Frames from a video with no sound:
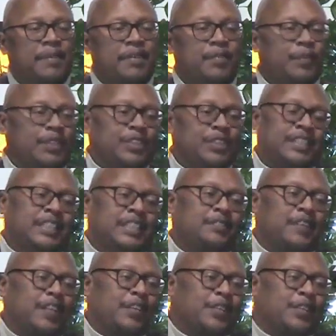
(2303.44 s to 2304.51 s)
We should at least
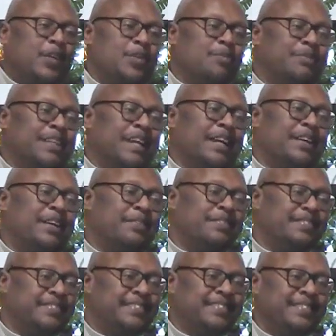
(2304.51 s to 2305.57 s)
follow your hometown.
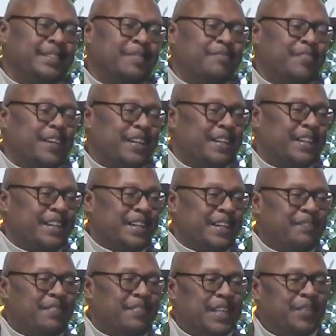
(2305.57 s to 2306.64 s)
You know, I'm
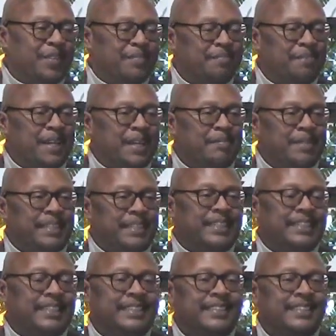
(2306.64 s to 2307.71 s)
following Miami
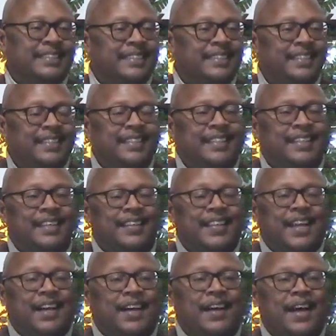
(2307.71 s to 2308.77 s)
Heat.
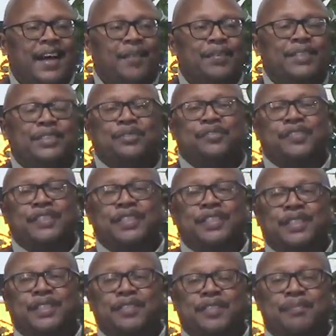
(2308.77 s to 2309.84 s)
Now, how would you
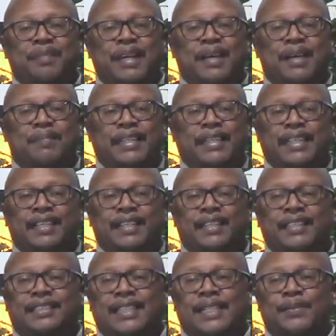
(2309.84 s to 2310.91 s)
feel if the Miami Heat,
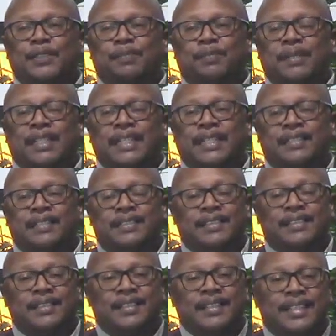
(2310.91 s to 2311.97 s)
let's say, was playing
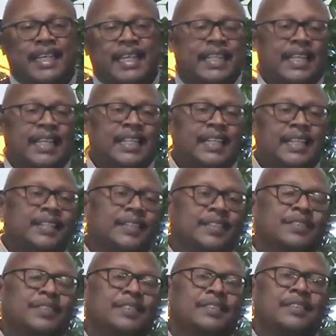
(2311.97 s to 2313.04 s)
LA
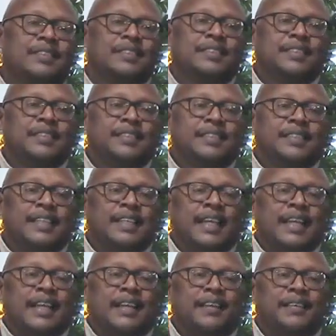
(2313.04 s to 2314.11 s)
Lakers,
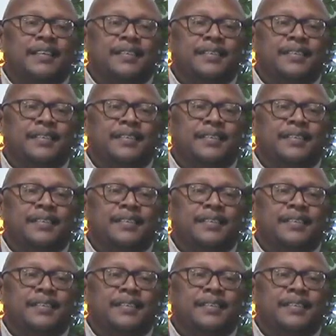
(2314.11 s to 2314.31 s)
and